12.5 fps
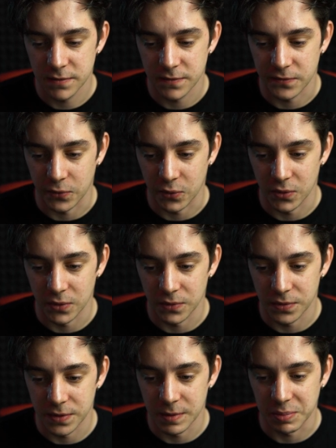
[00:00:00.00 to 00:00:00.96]
for
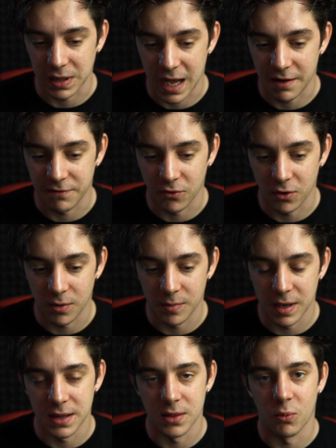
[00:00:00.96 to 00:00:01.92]
the
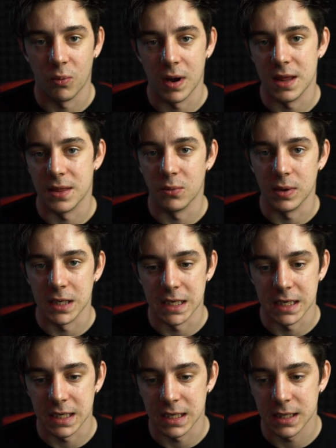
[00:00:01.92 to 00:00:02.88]
platform and the way that we
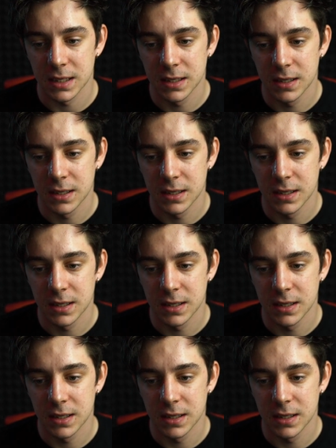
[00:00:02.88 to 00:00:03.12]
did it